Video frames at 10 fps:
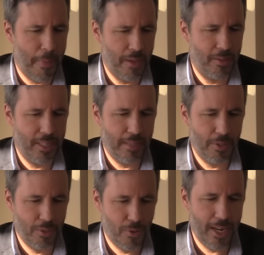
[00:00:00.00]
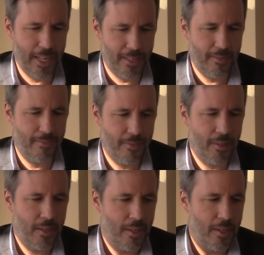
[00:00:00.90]
bonding about creative
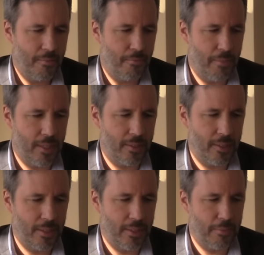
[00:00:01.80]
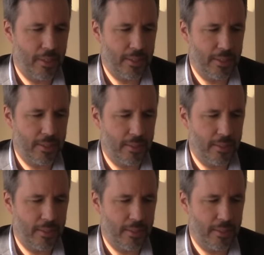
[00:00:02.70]
bonding about